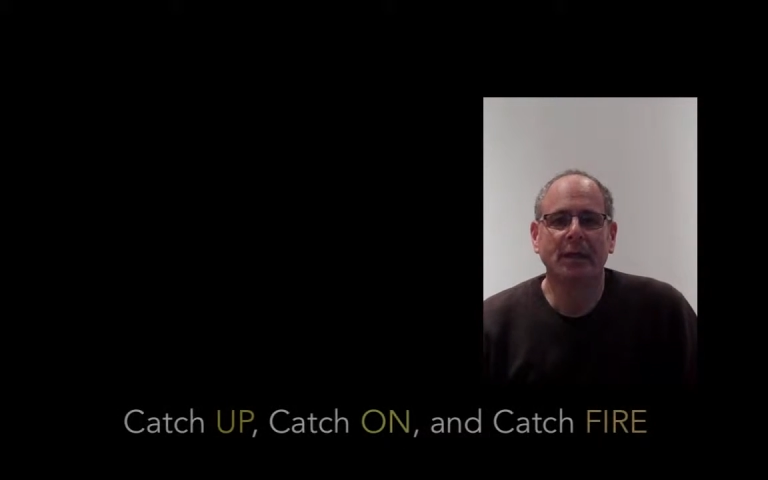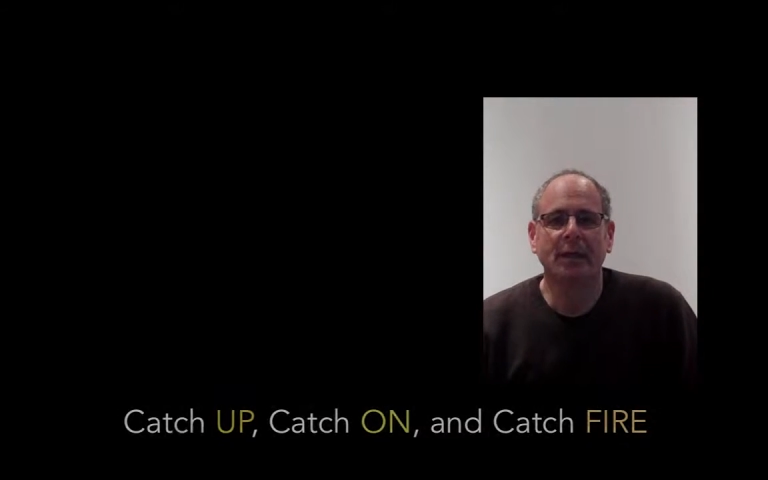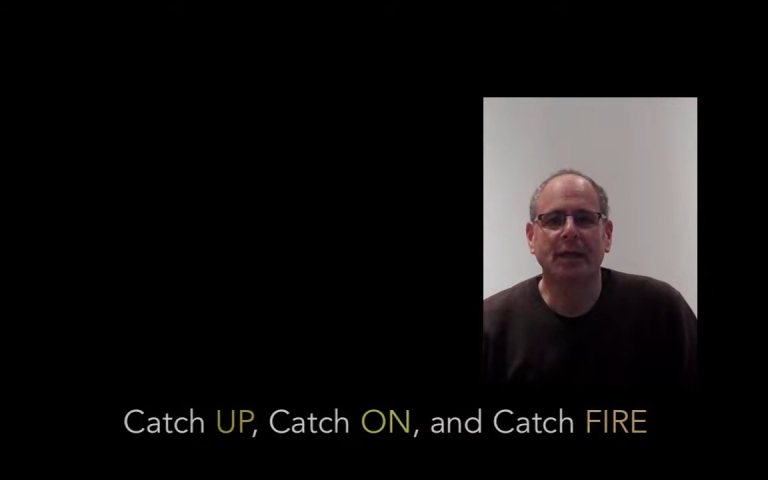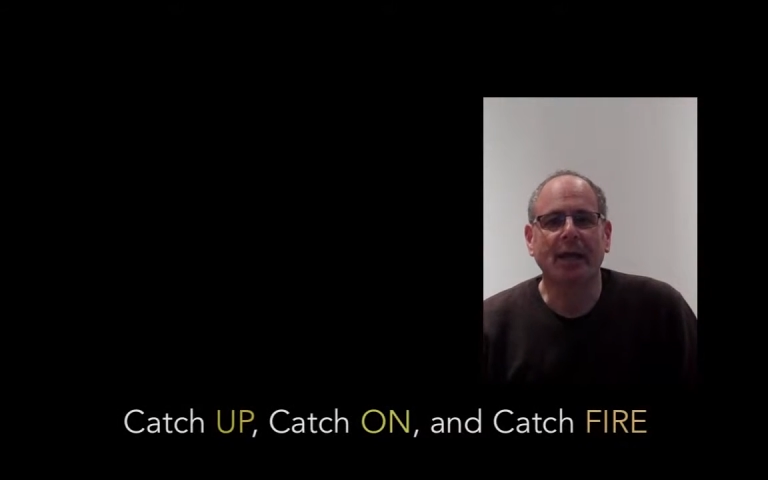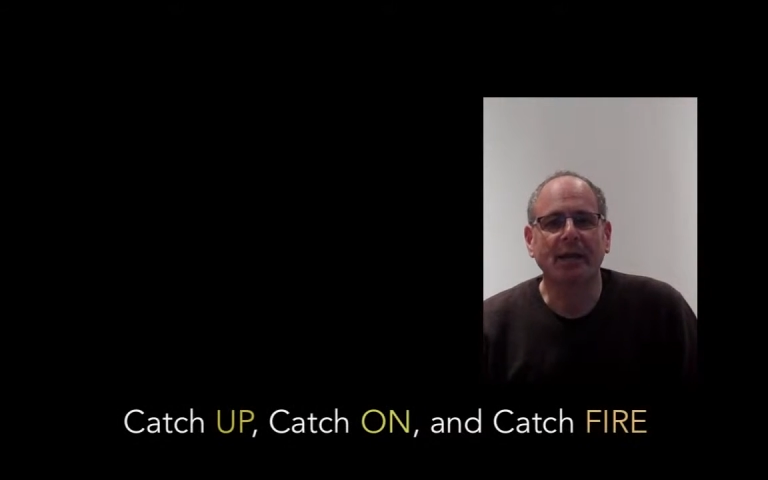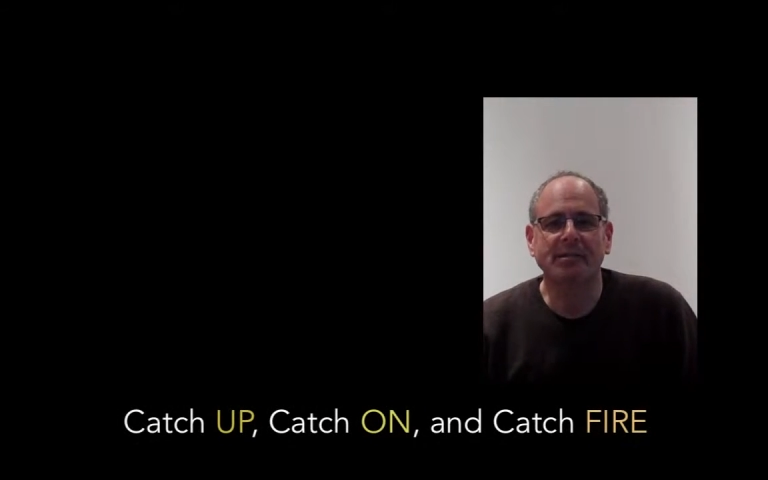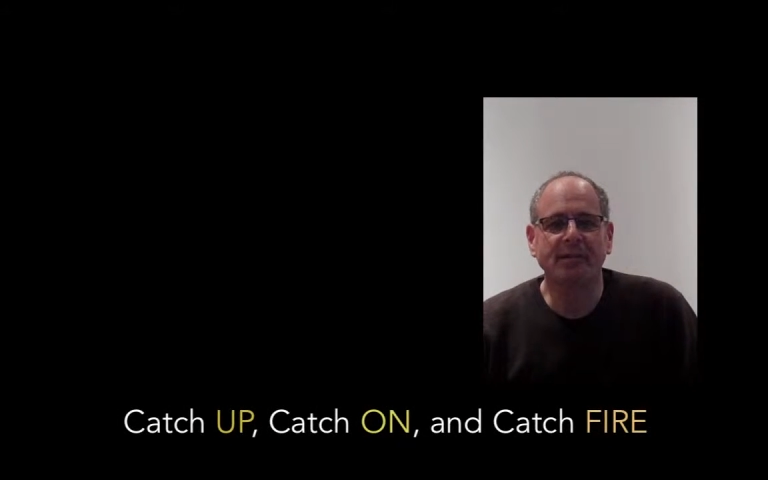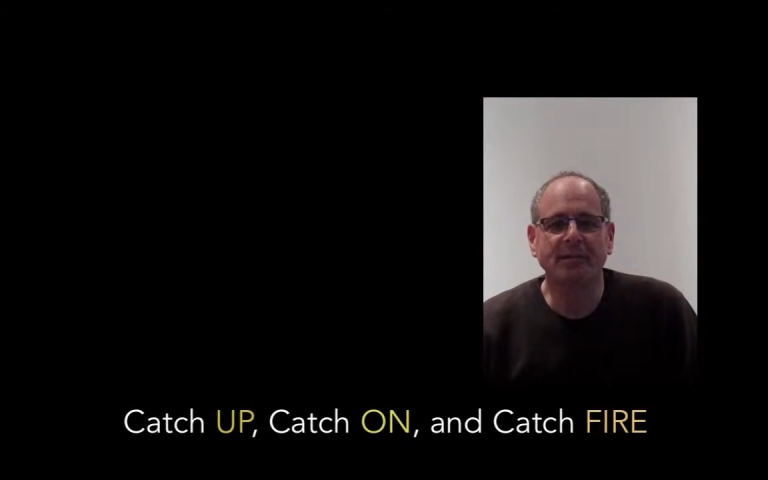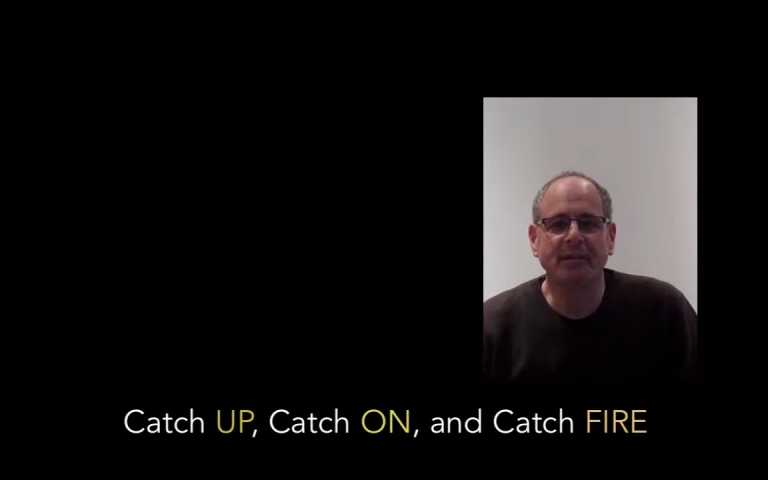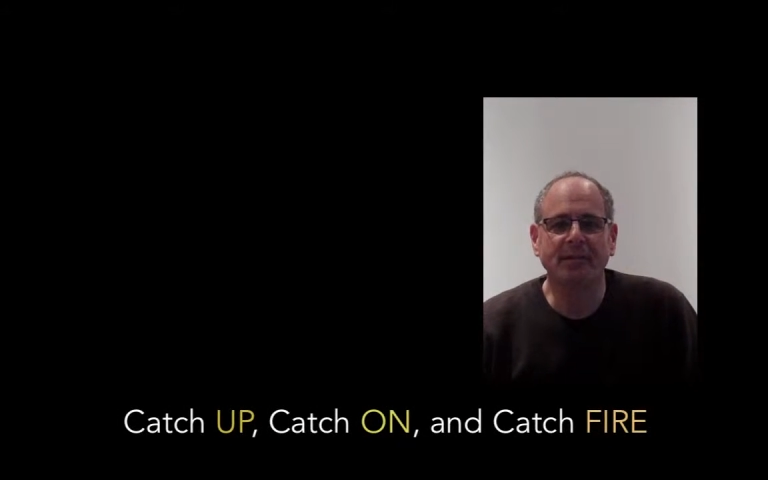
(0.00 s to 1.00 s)
in
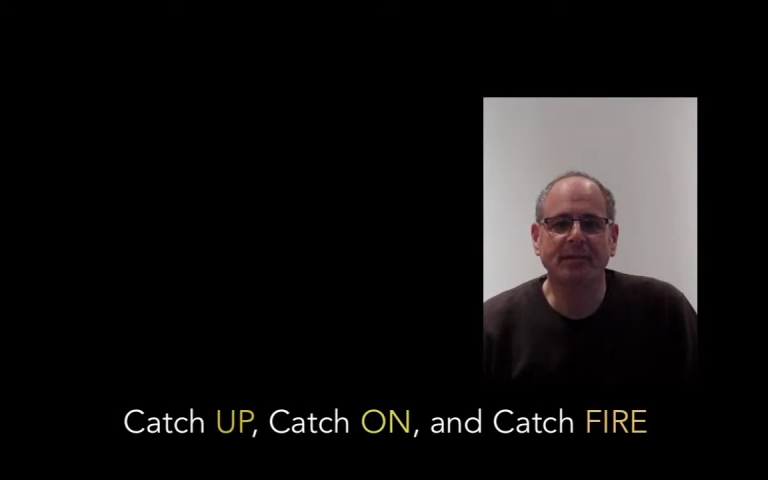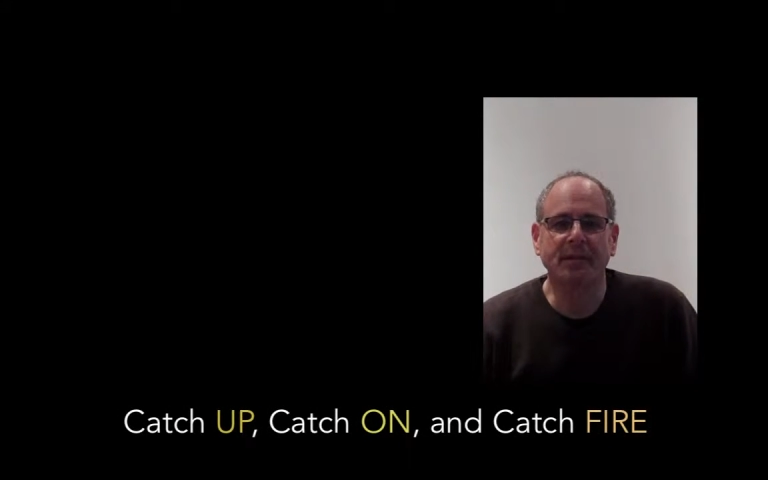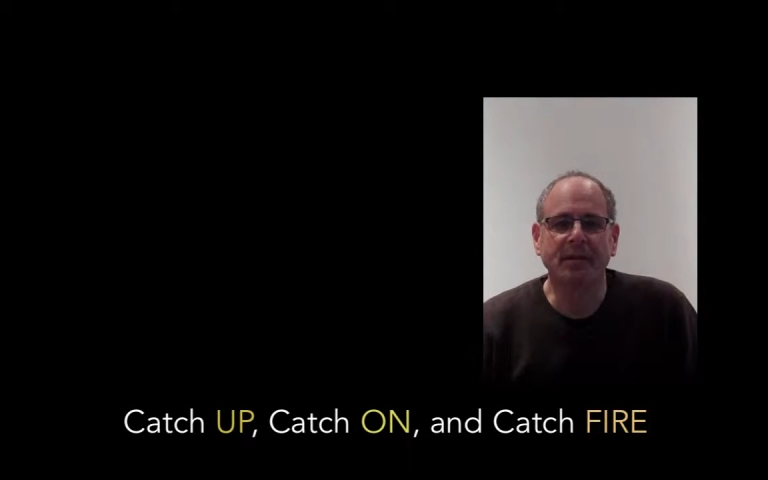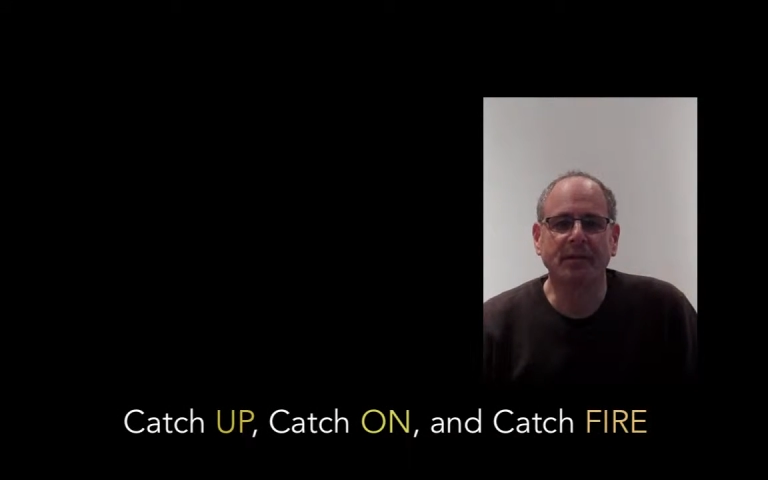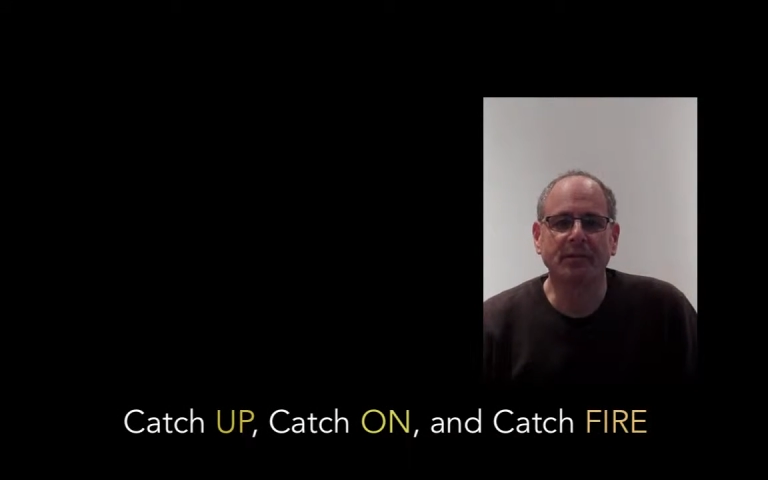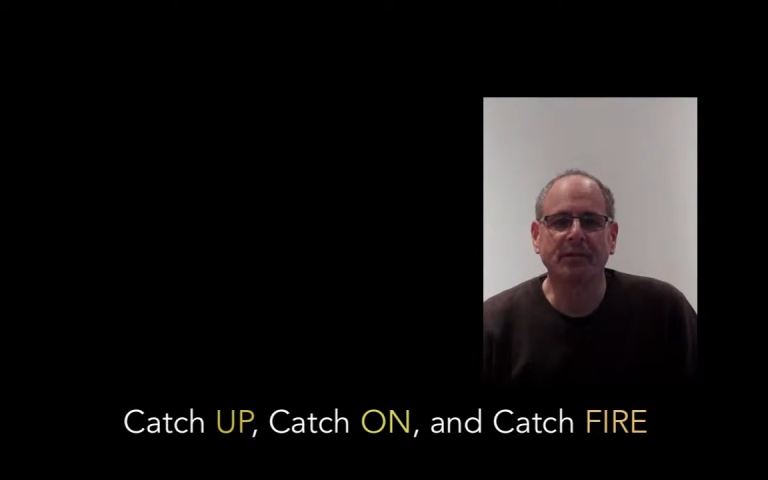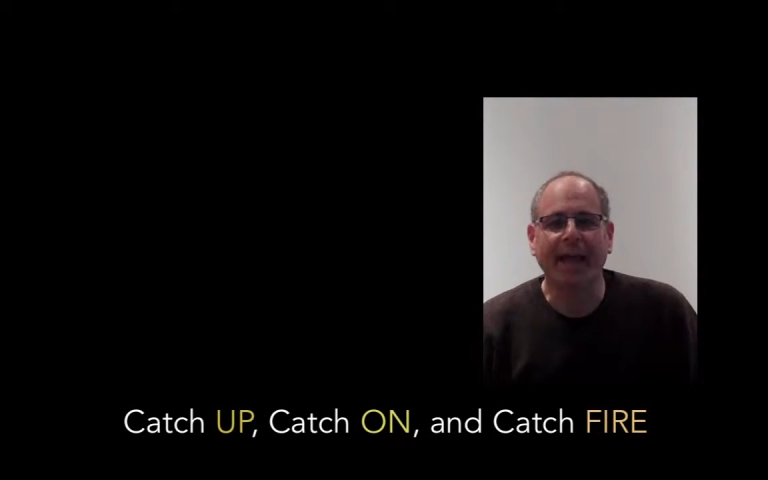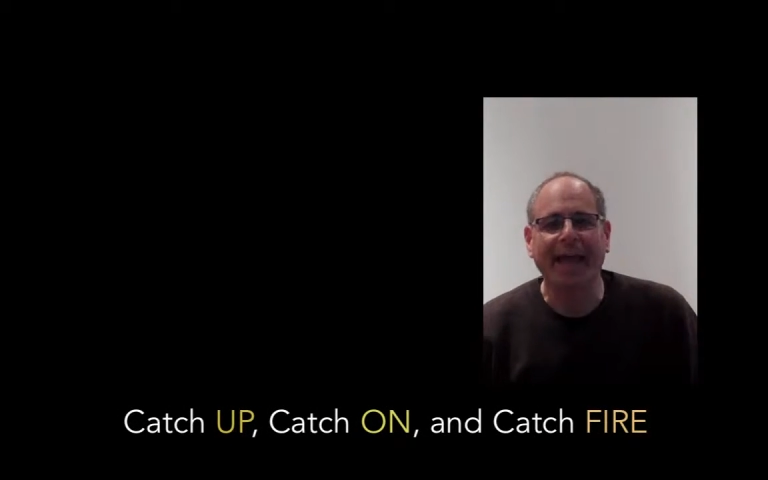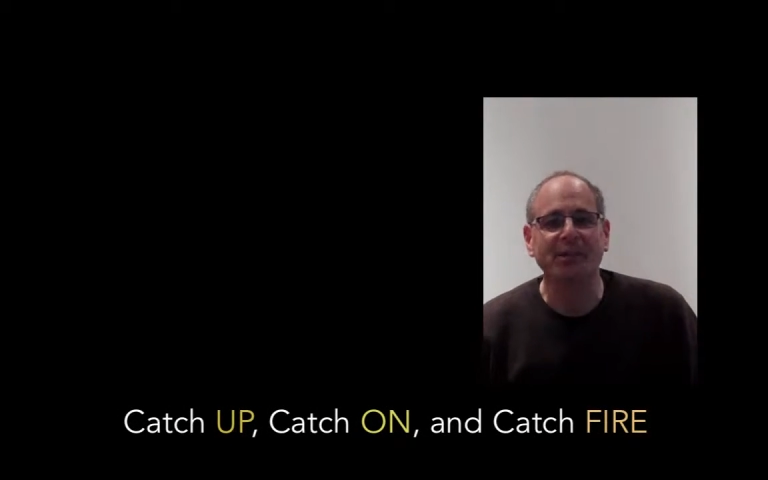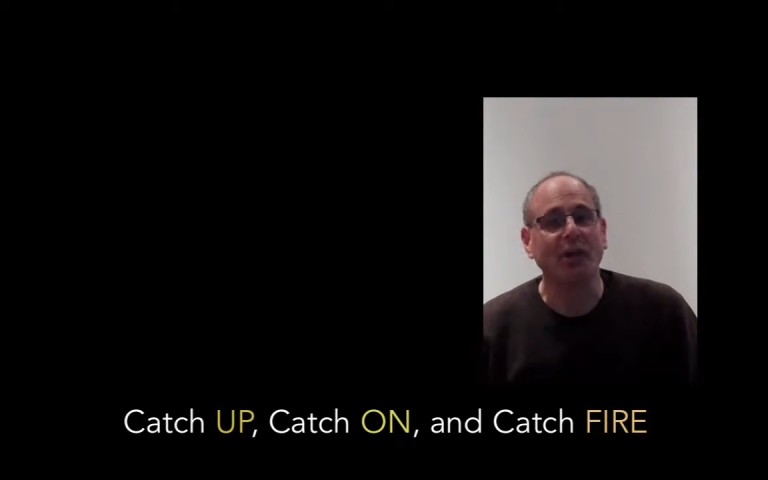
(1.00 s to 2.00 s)
ICT skills,
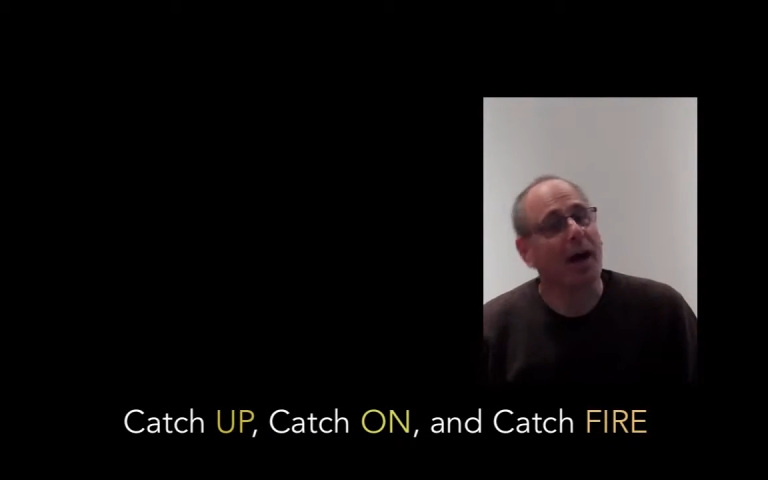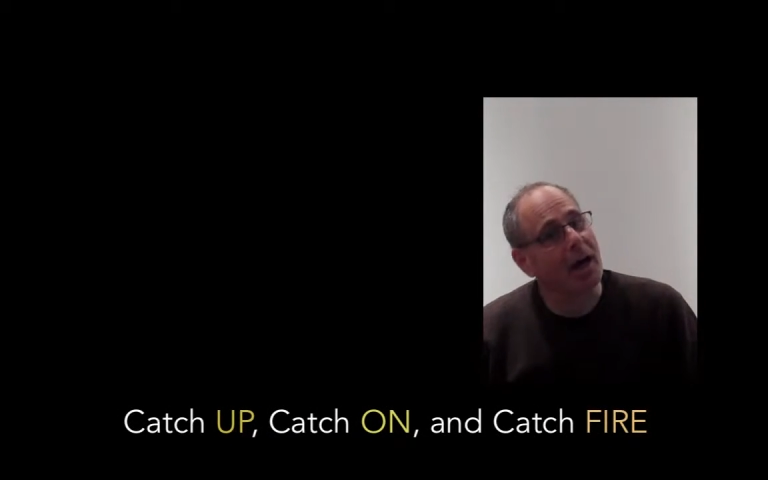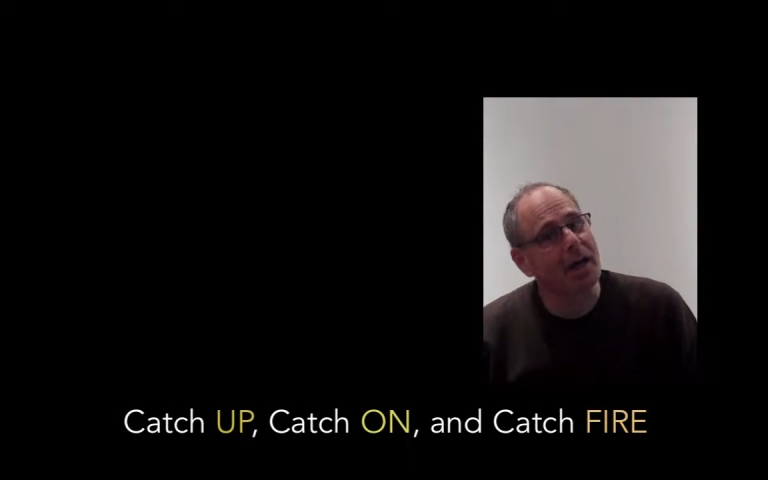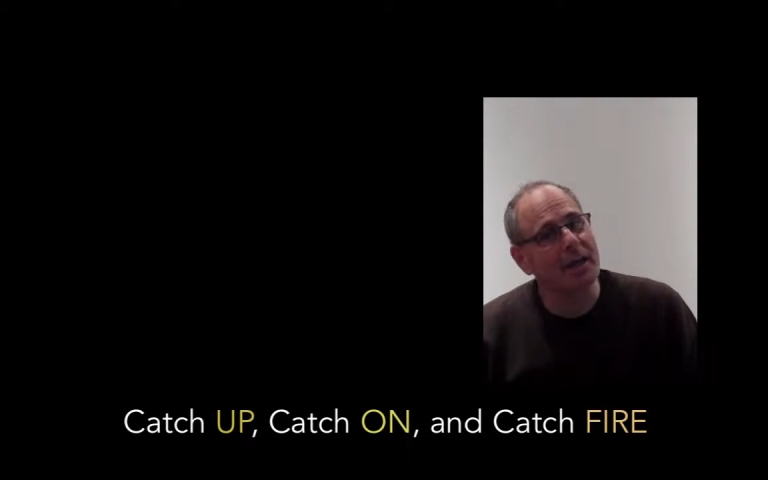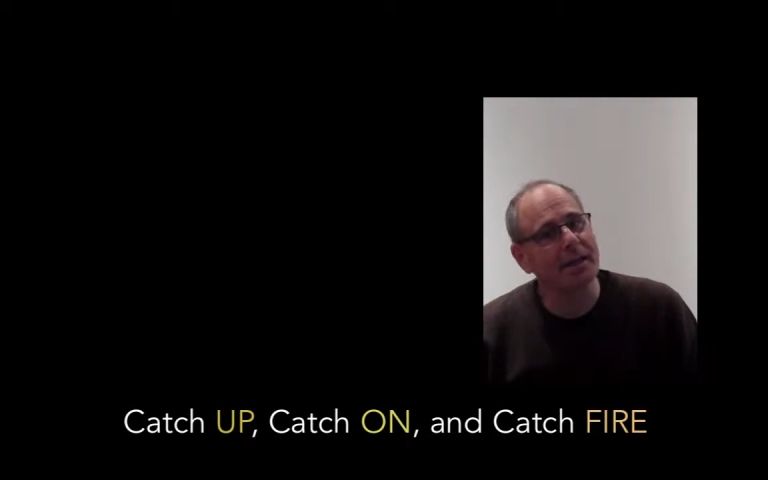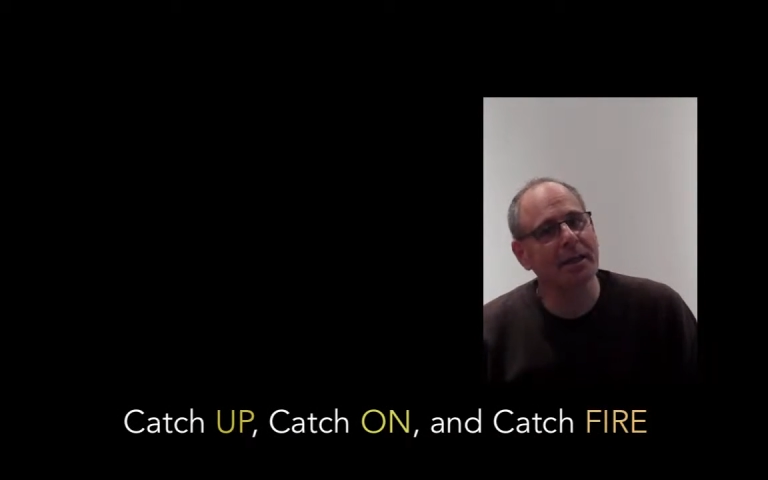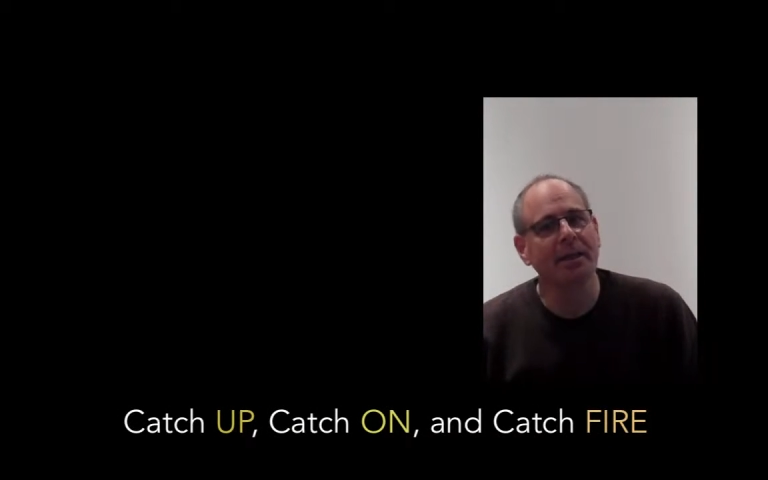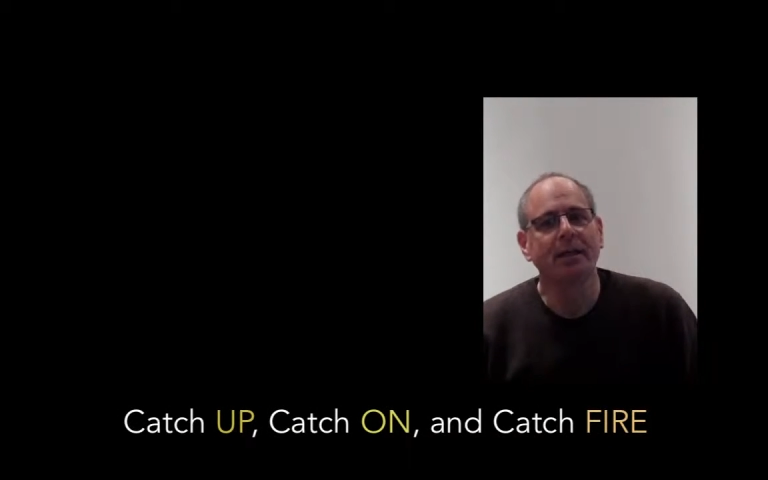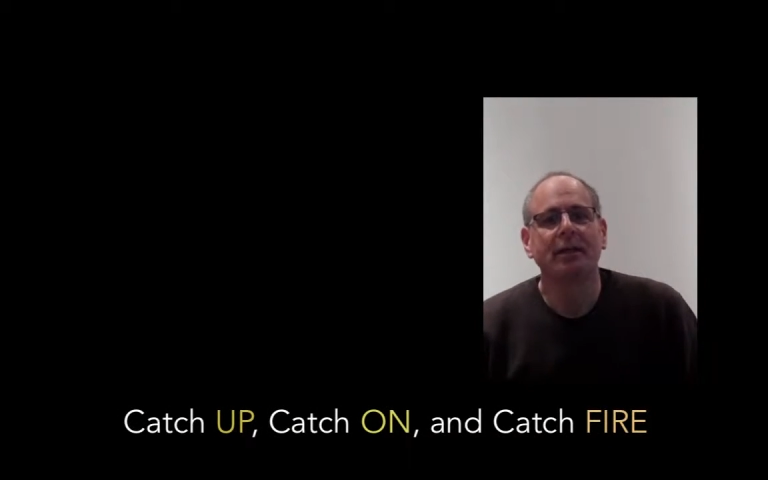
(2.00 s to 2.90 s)
catch on